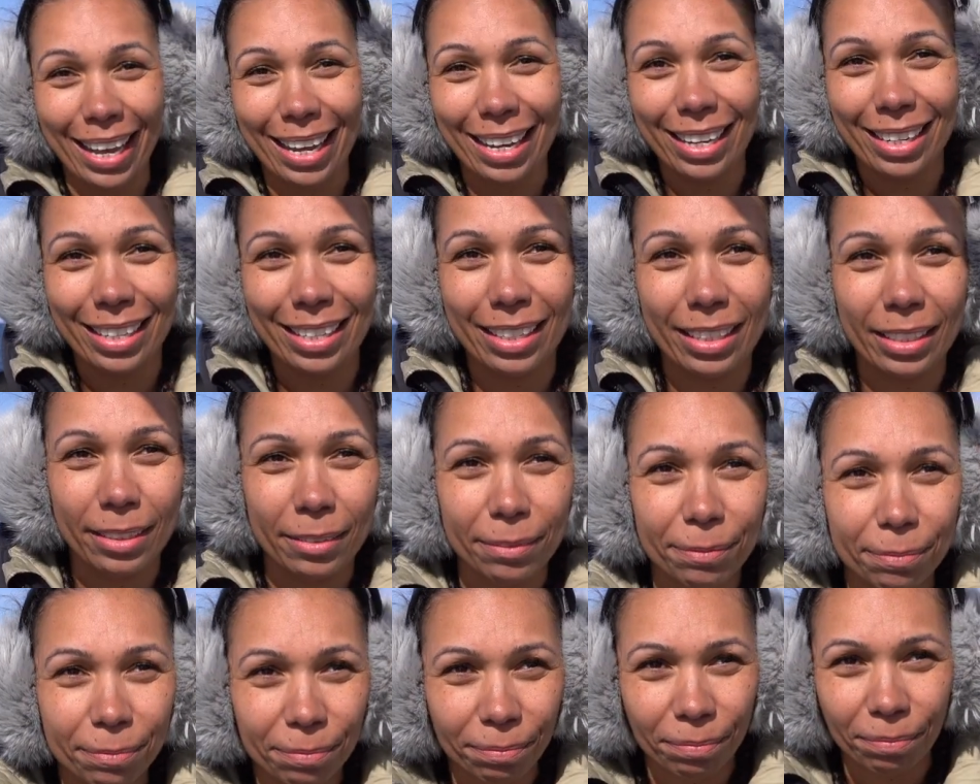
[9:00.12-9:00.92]
do you think?
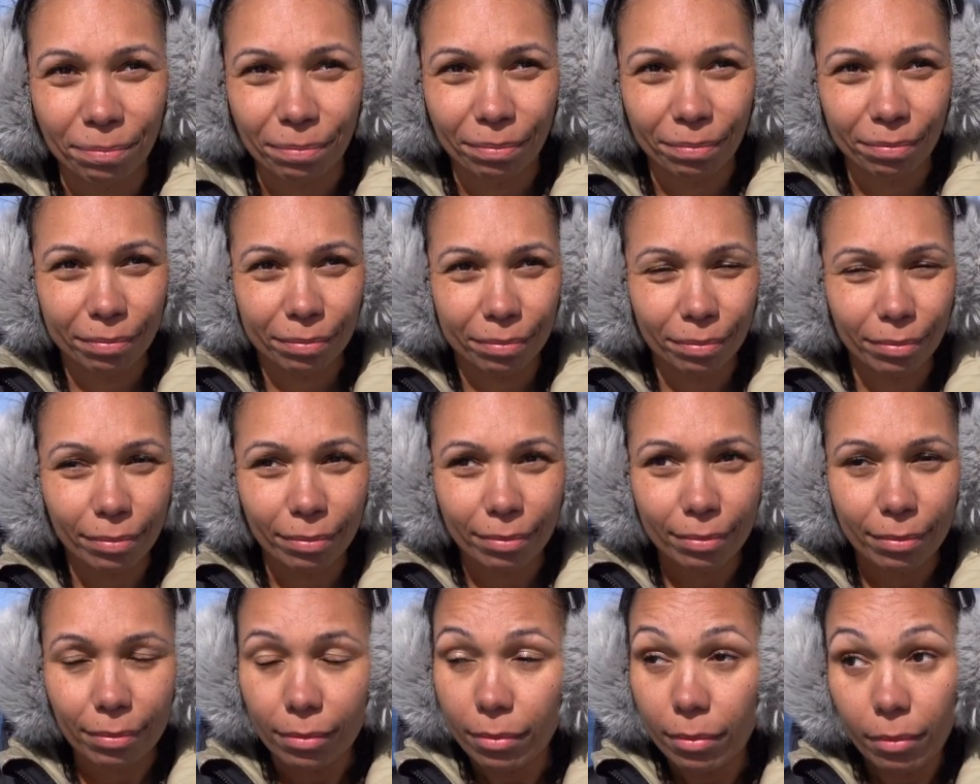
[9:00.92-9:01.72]
You get seasick,
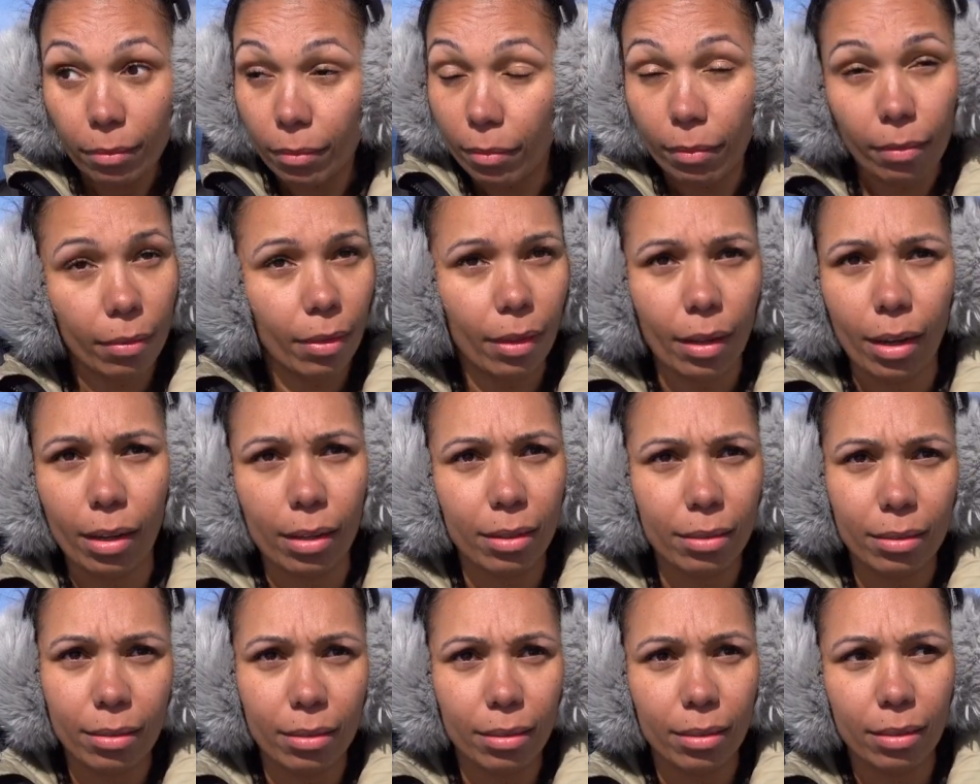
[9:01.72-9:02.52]
so what do you think about
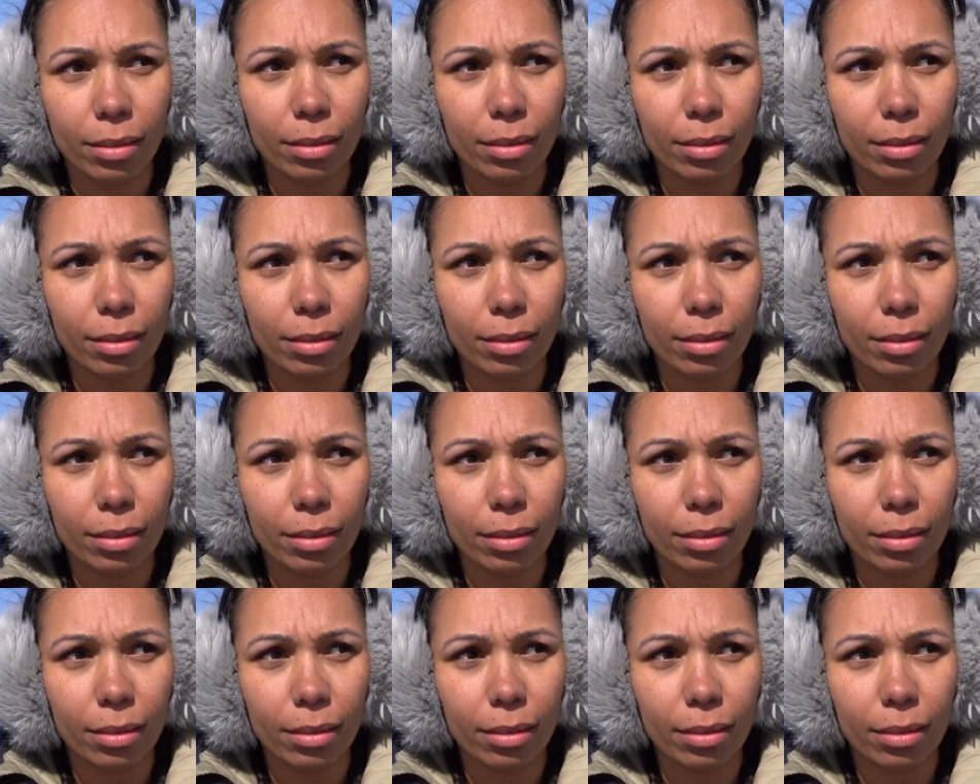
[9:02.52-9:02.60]
this one?